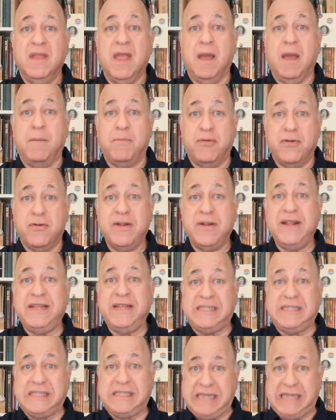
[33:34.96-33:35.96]
a pretty
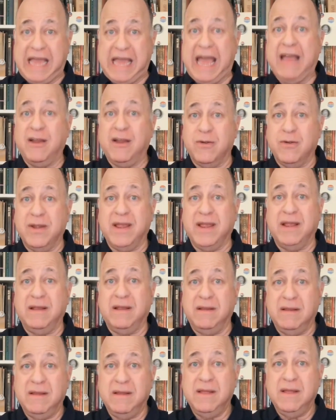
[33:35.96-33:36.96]

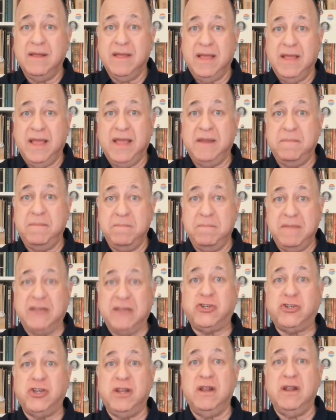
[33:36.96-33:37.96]
staggering
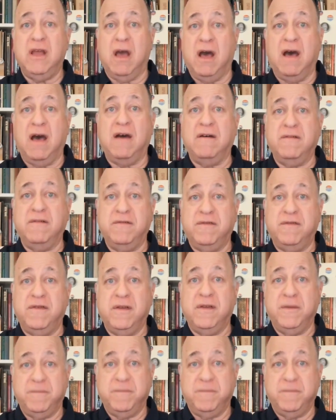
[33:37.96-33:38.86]
admission of